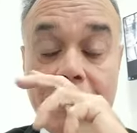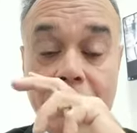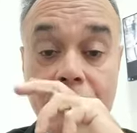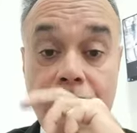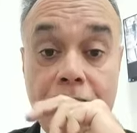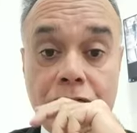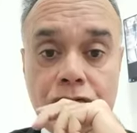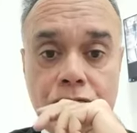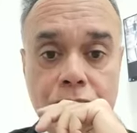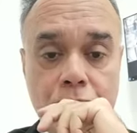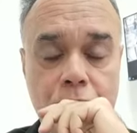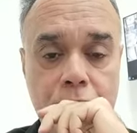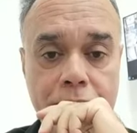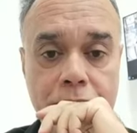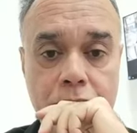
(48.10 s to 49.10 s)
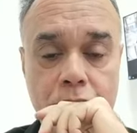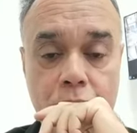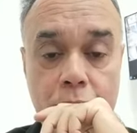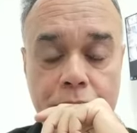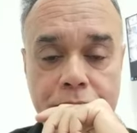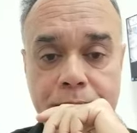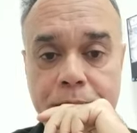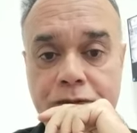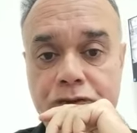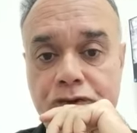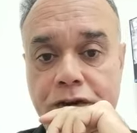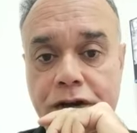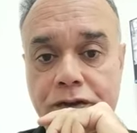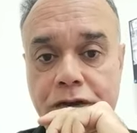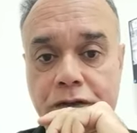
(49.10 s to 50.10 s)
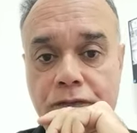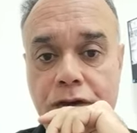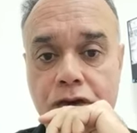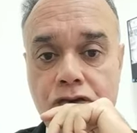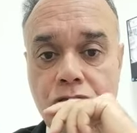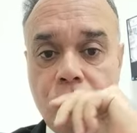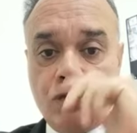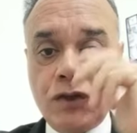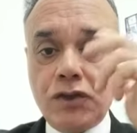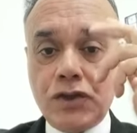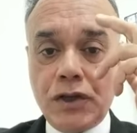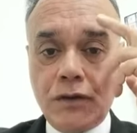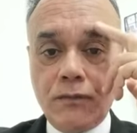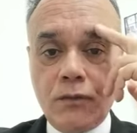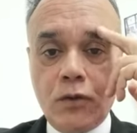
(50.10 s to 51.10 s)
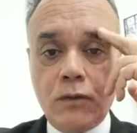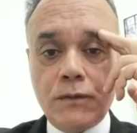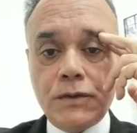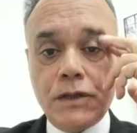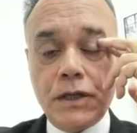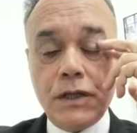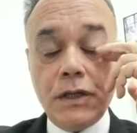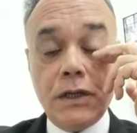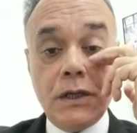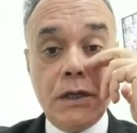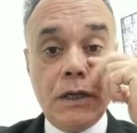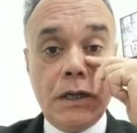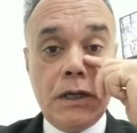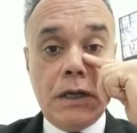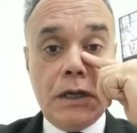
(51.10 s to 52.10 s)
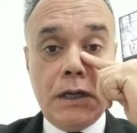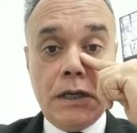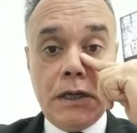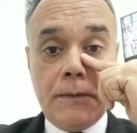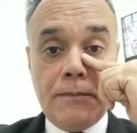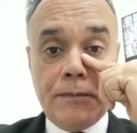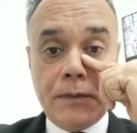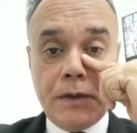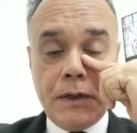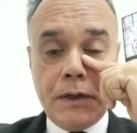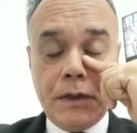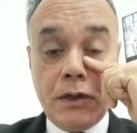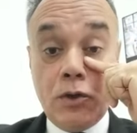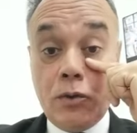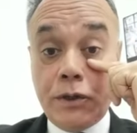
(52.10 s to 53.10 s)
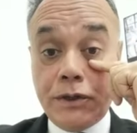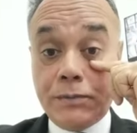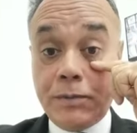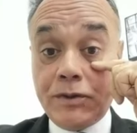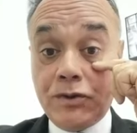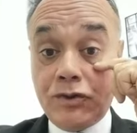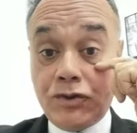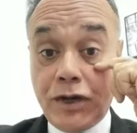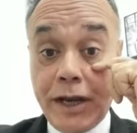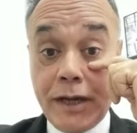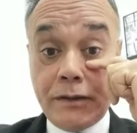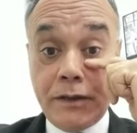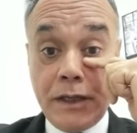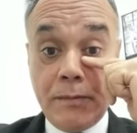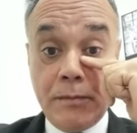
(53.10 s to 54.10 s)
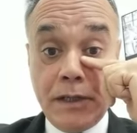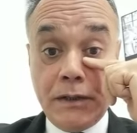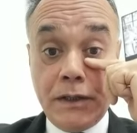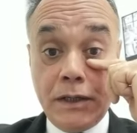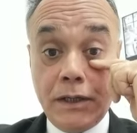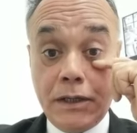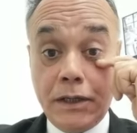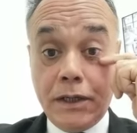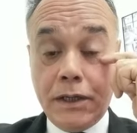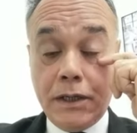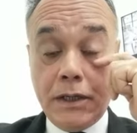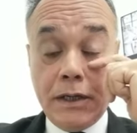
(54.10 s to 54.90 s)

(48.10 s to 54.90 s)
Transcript: infection or lower respiratory tract infection which involves the lower respiratory tract, namely the